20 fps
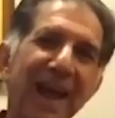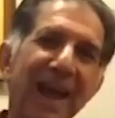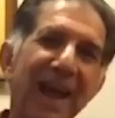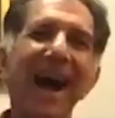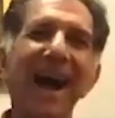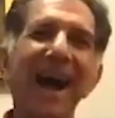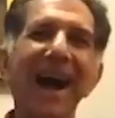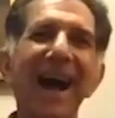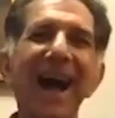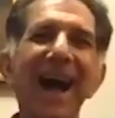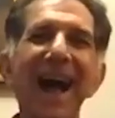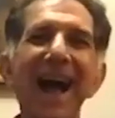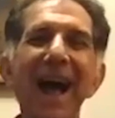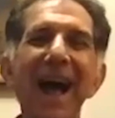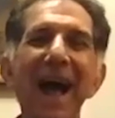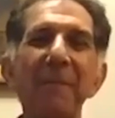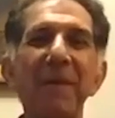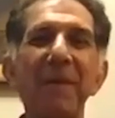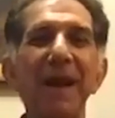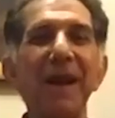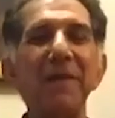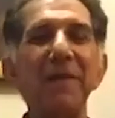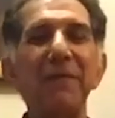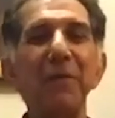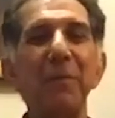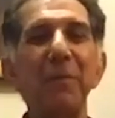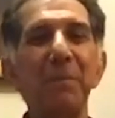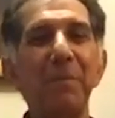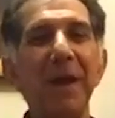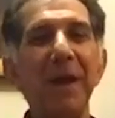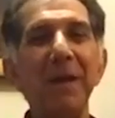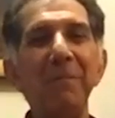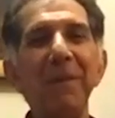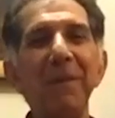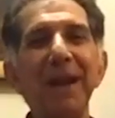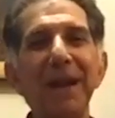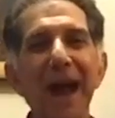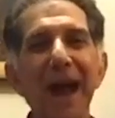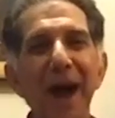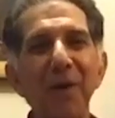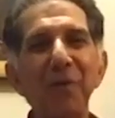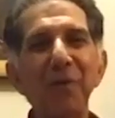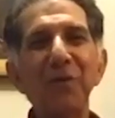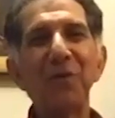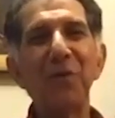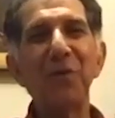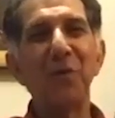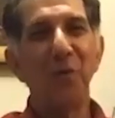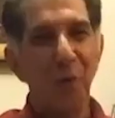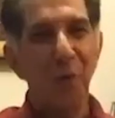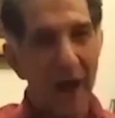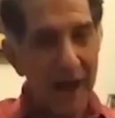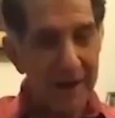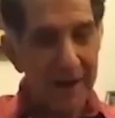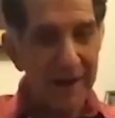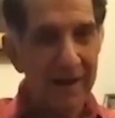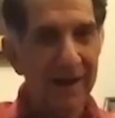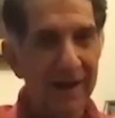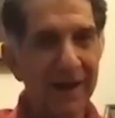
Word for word: Uh, but if you pin me down to one,